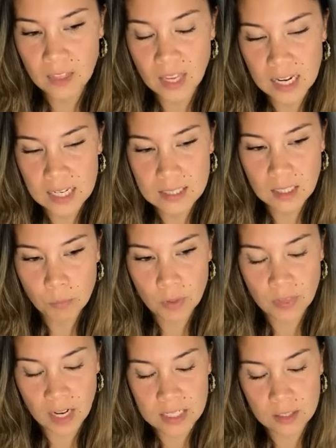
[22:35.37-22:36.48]
there is someone
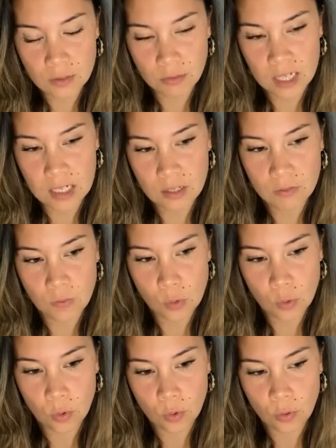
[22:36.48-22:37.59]
that I did a reading
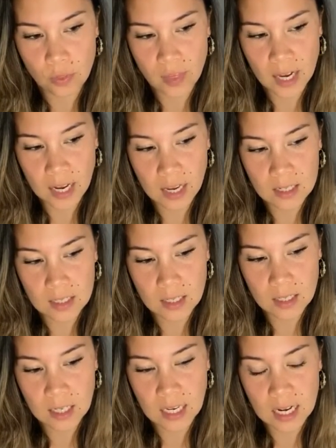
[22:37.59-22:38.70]
for that had
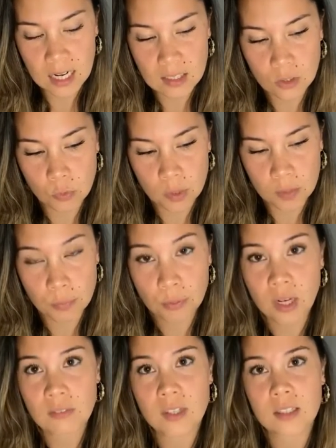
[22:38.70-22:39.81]
connected with
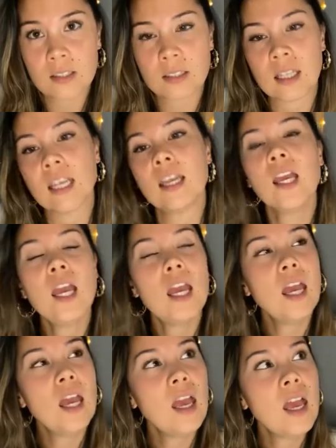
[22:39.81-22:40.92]
previously
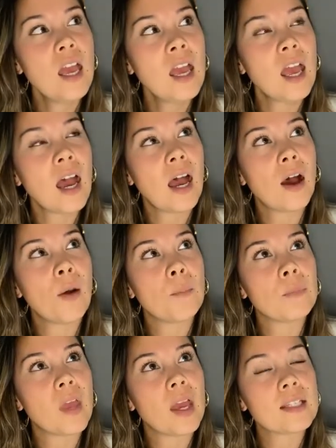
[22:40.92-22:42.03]

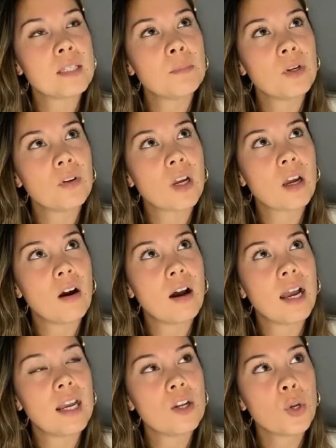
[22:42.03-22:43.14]
a spirit
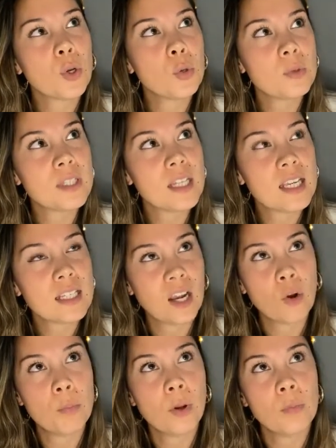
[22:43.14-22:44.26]
guide who was there to
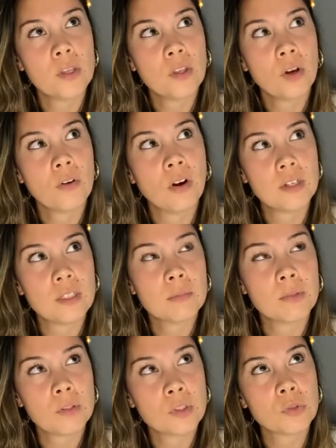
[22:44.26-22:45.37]
help her with her own
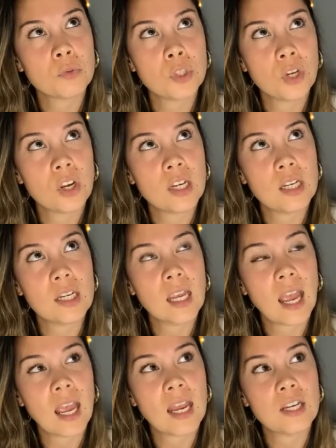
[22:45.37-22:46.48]
spiritual journey.
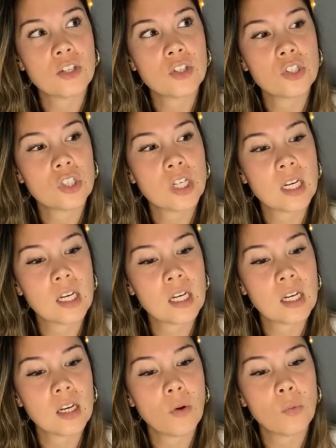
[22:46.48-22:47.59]
And
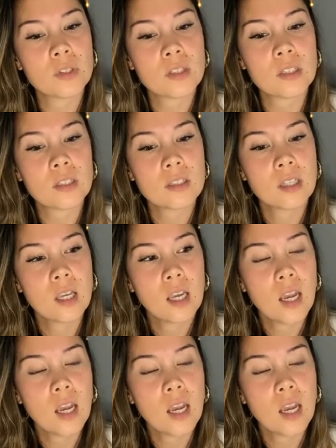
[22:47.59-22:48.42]
she was this